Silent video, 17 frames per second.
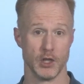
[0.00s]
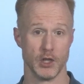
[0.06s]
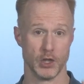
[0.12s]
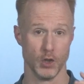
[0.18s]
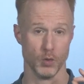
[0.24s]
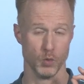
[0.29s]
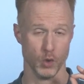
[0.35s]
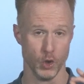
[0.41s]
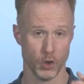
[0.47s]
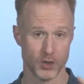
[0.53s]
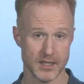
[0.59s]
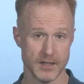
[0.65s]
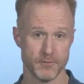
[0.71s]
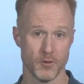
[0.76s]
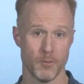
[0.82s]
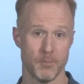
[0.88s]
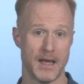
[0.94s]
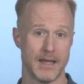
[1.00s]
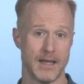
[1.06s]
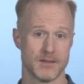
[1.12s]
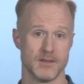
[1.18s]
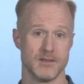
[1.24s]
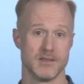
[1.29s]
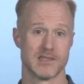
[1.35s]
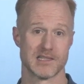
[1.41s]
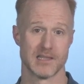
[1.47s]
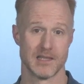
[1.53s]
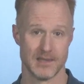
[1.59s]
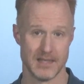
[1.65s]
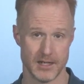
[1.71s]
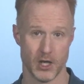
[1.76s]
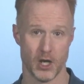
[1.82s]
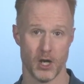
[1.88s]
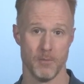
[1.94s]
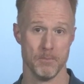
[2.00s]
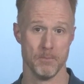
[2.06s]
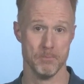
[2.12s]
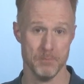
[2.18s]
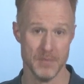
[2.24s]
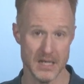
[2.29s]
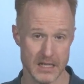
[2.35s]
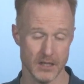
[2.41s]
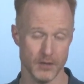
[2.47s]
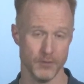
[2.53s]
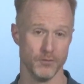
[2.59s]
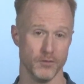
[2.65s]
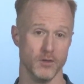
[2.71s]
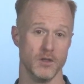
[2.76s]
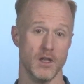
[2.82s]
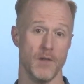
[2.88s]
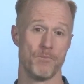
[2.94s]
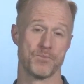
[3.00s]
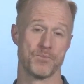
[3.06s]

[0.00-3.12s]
Go looking for patterns that are meaningful.